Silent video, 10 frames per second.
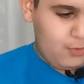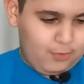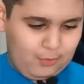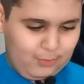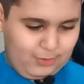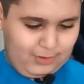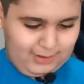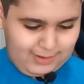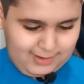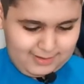
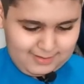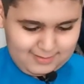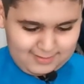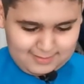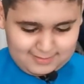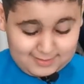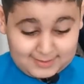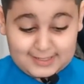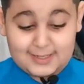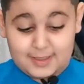Cool.
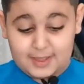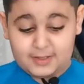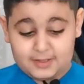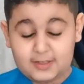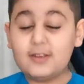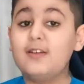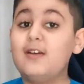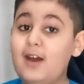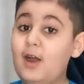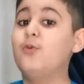These things
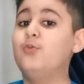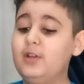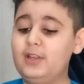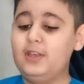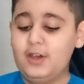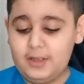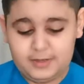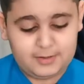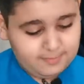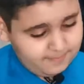are really
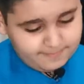good.